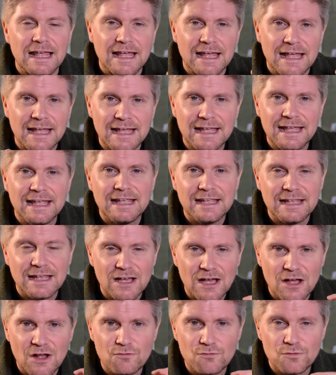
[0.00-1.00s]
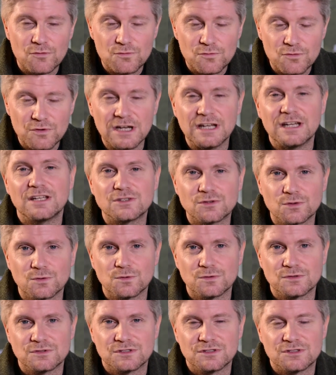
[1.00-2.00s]
He really
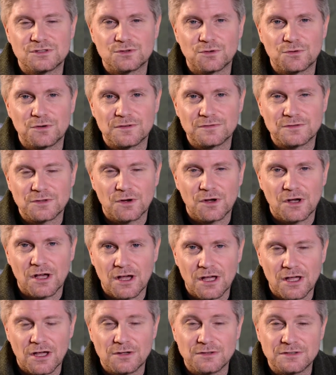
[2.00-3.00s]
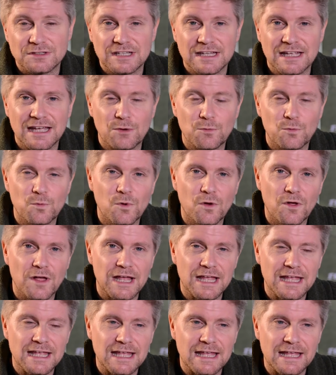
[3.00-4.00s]
adores the story of Don Quixote, and what
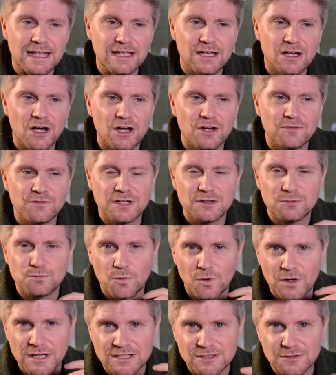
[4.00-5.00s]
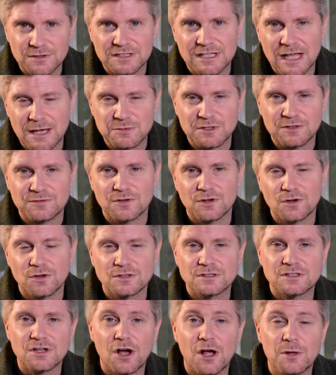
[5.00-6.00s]
he kind of had wanted to adapt it for a
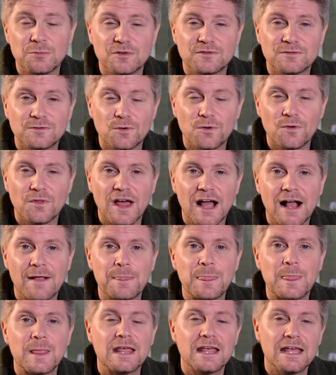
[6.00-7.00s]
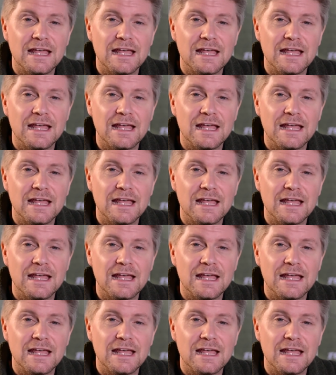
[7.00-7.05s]
long time before that.